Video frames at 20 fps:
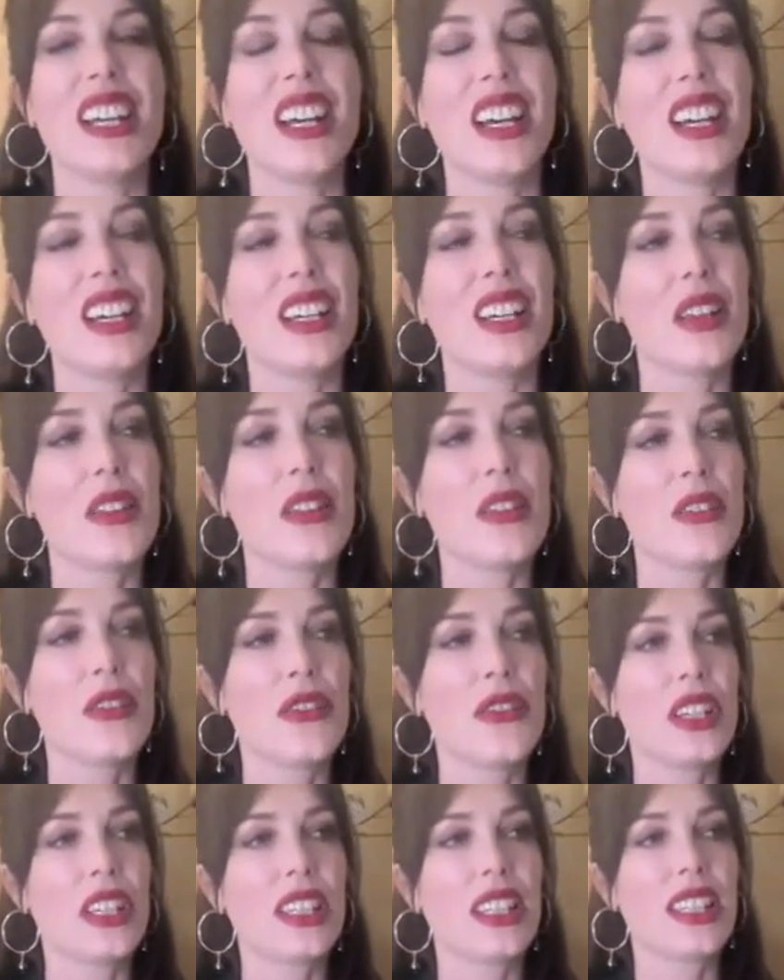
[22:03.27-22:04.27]
The
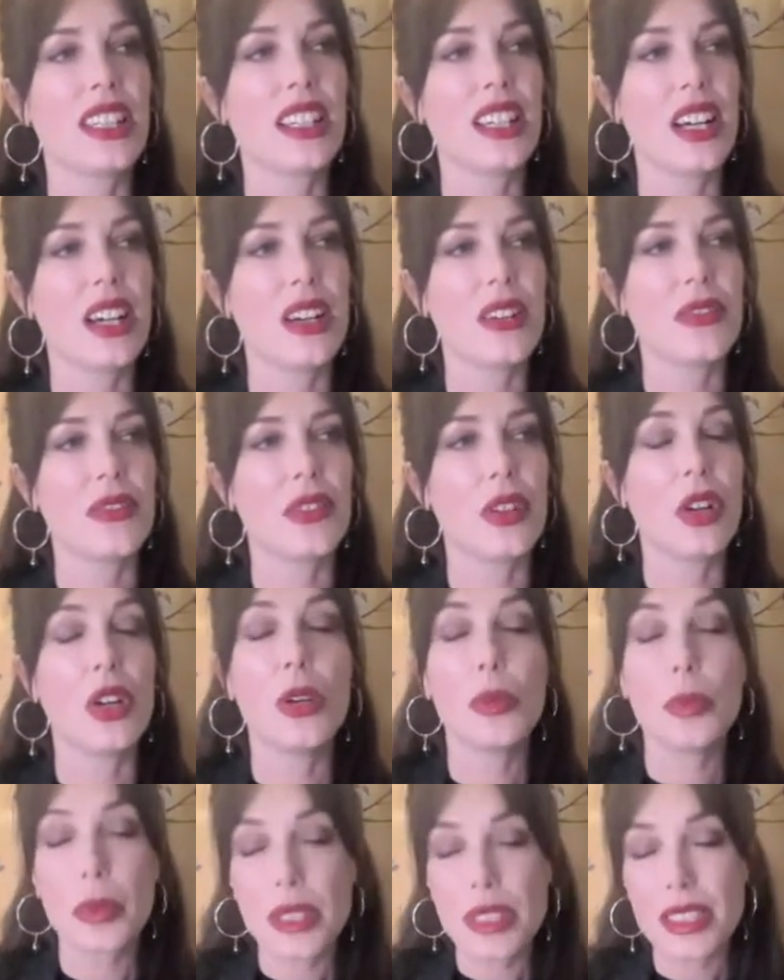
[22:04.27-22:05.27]
feeling of
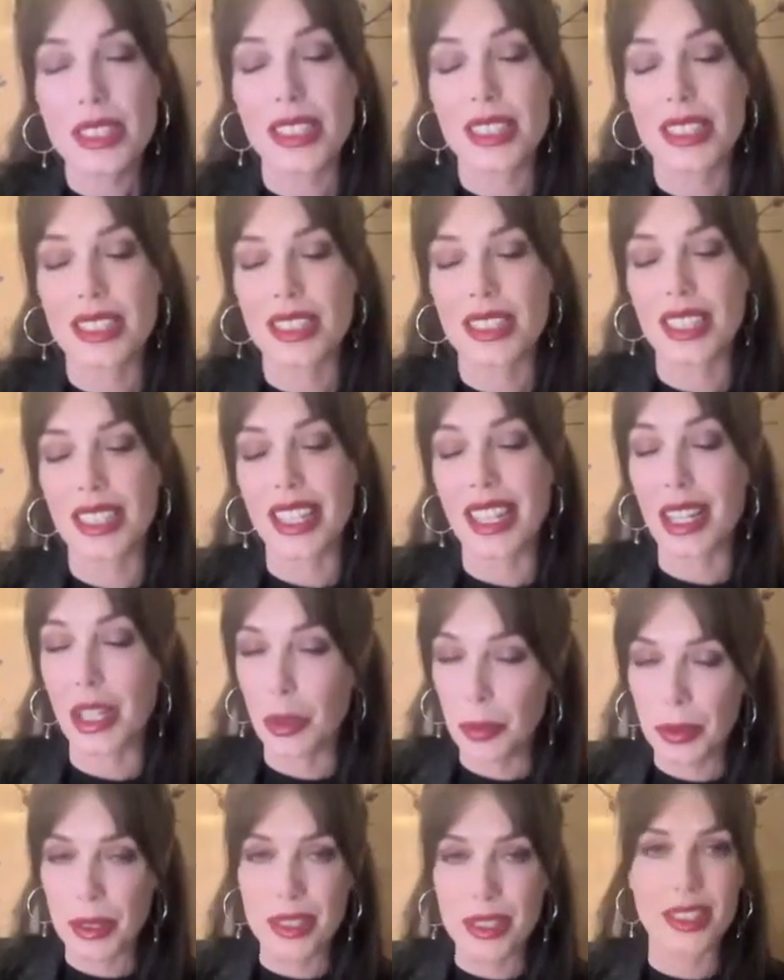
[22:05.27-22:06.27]
hopelessness and
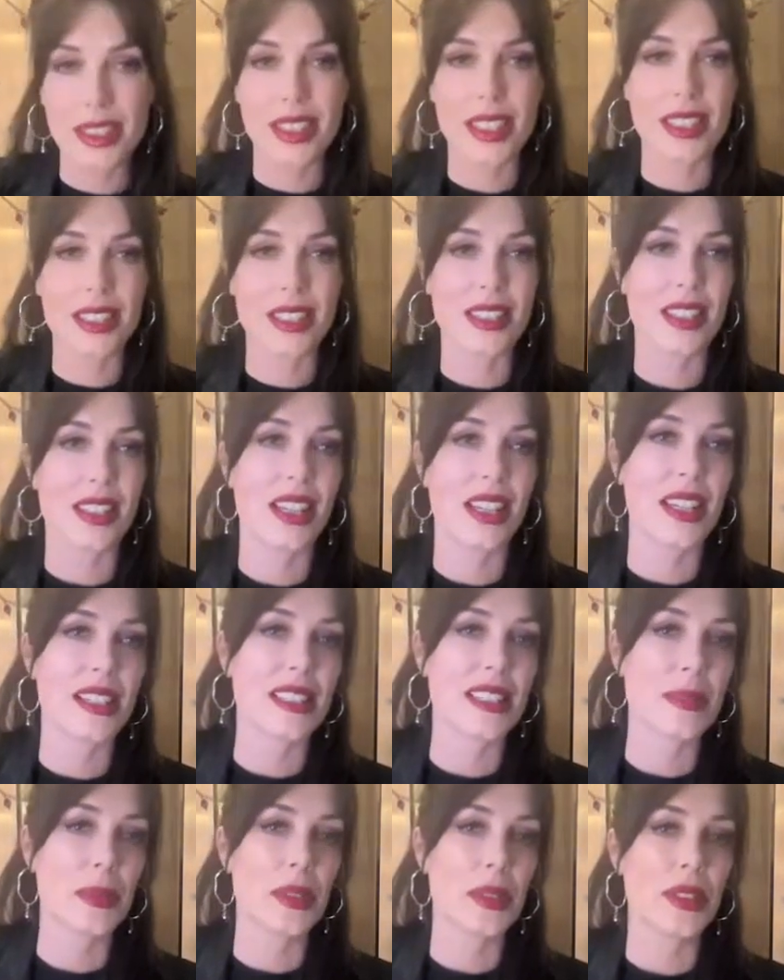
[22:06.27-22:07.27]
helplessness that I
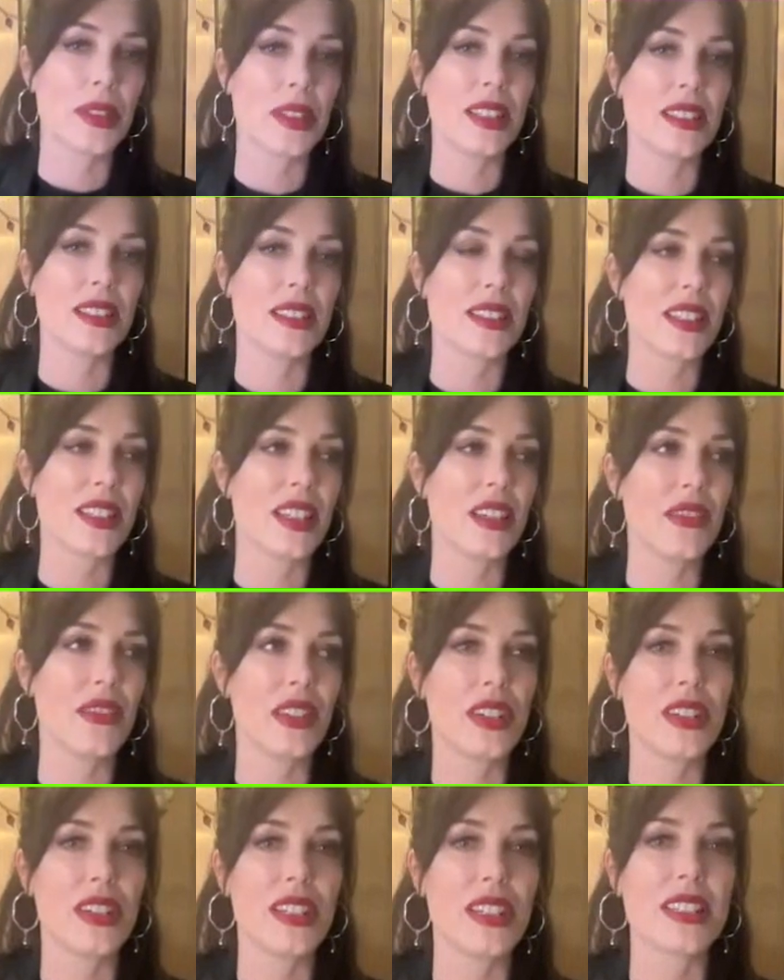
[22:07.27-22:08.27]
experienced at
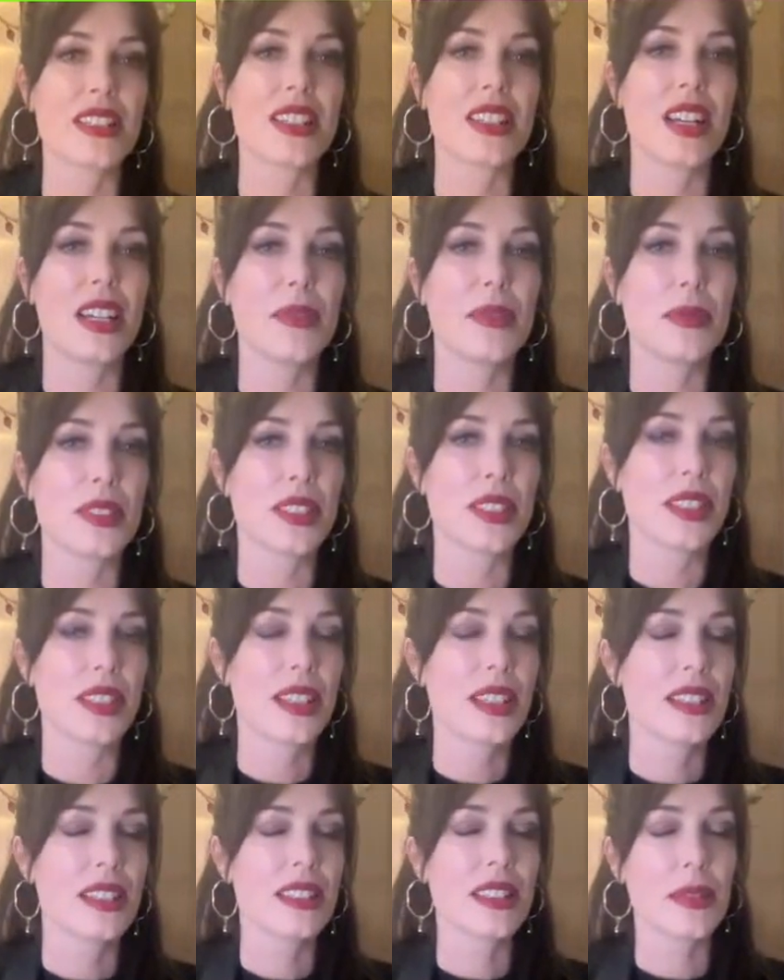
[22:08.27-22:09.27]
various times,
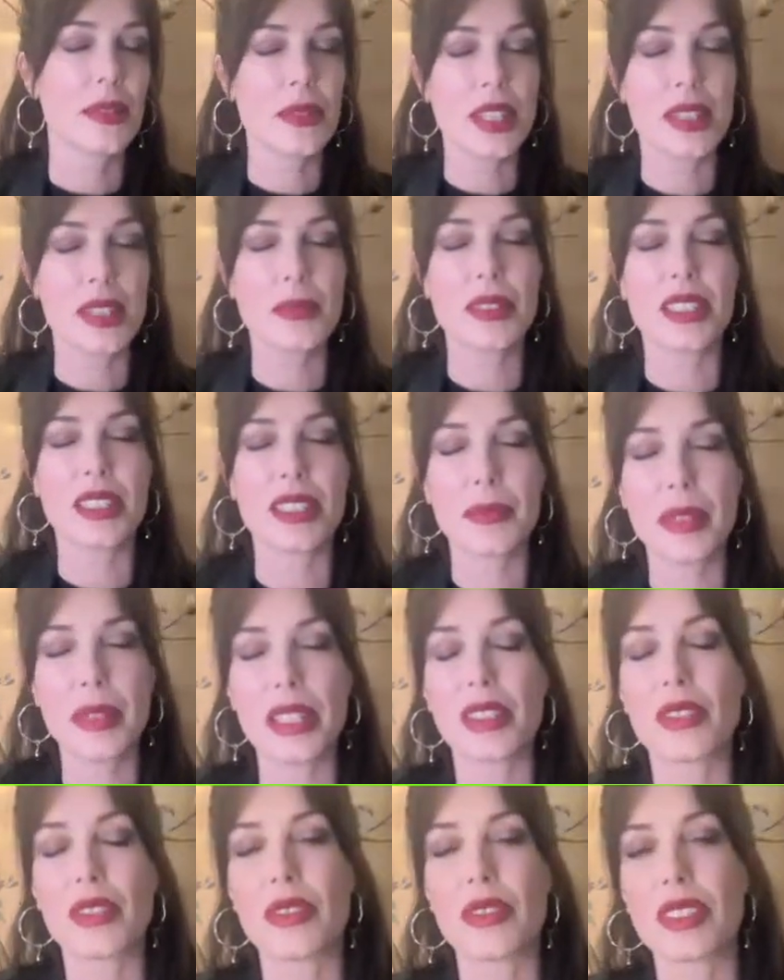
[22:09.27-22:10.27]
sometimes in
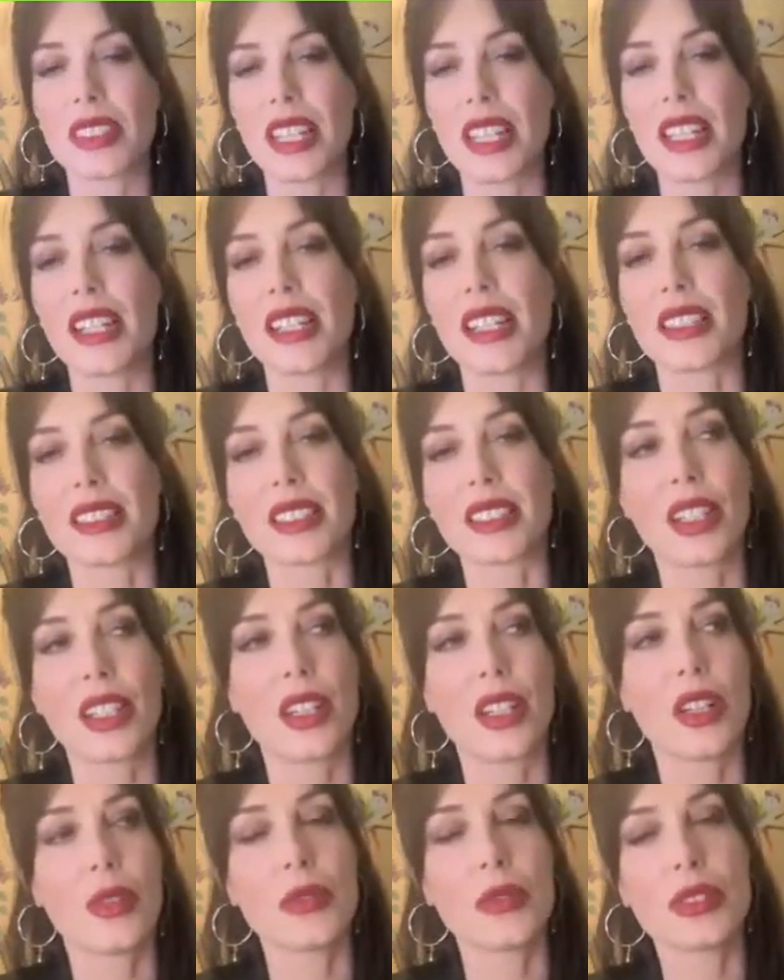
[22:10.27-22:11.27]
medical settings,
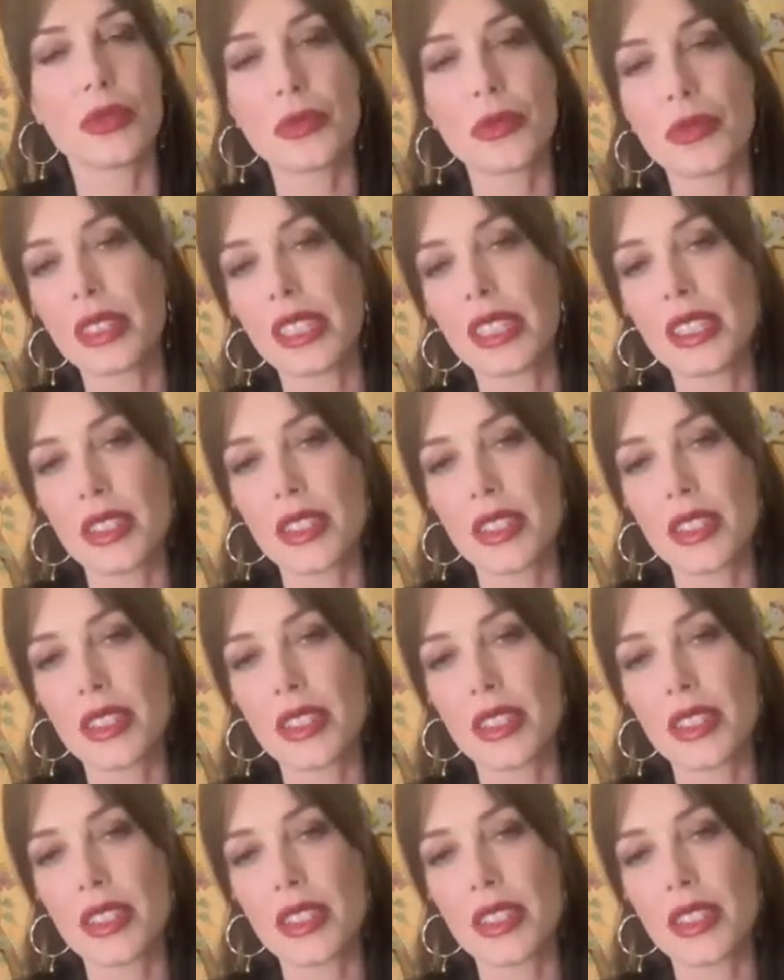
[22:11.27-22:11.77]
was really